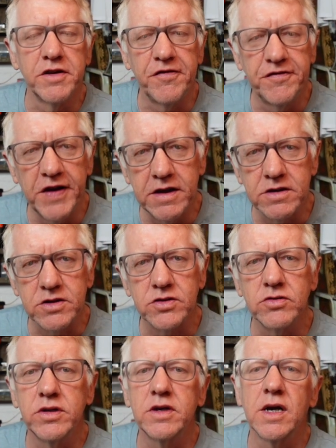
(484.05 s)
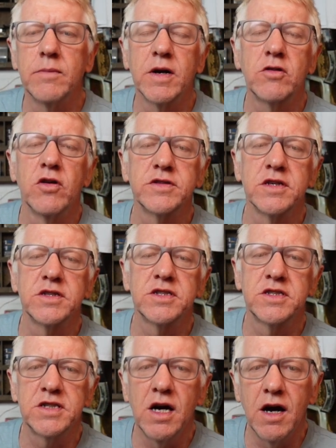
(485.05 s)
a fence or you come across a
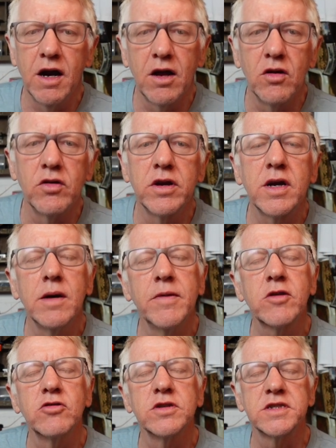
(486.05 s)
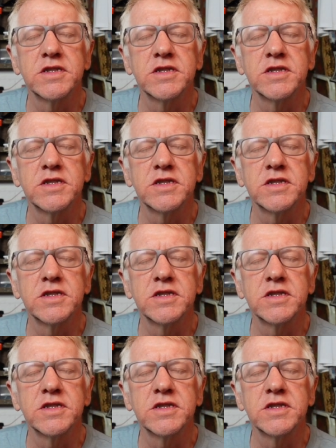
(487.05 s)
stile or you come across